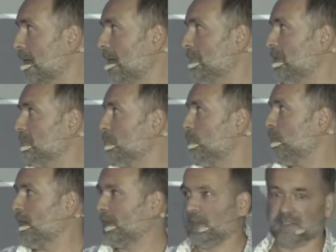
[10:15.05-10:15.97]
And then
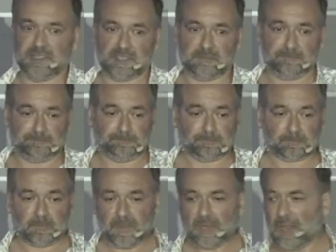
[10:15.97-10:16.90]
practices.
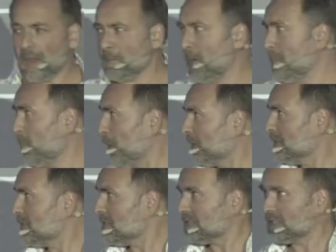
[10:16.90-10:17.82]
By
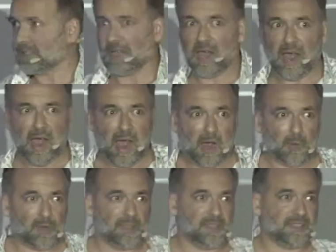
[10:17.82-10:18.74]
practices, I
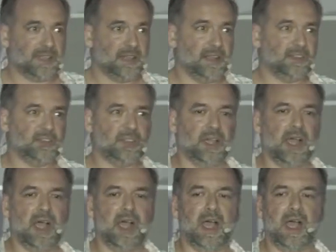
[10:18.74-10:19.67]
would understand actually
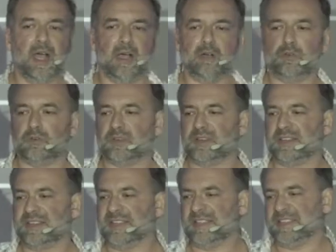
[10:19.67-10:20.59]
how
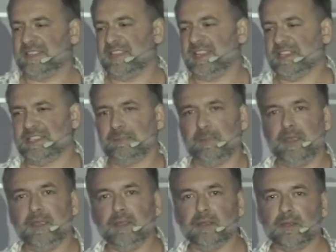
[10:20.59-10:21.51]

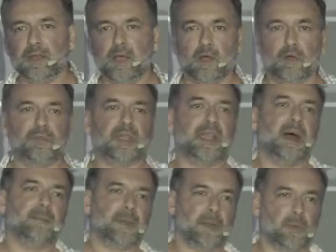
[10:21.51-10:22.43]
DSP or the
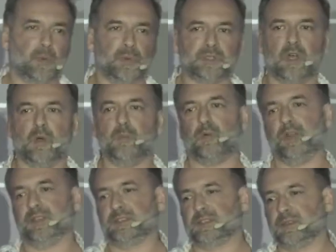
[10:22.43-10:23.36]
company
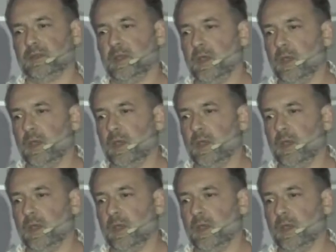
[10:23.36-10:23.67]
operates.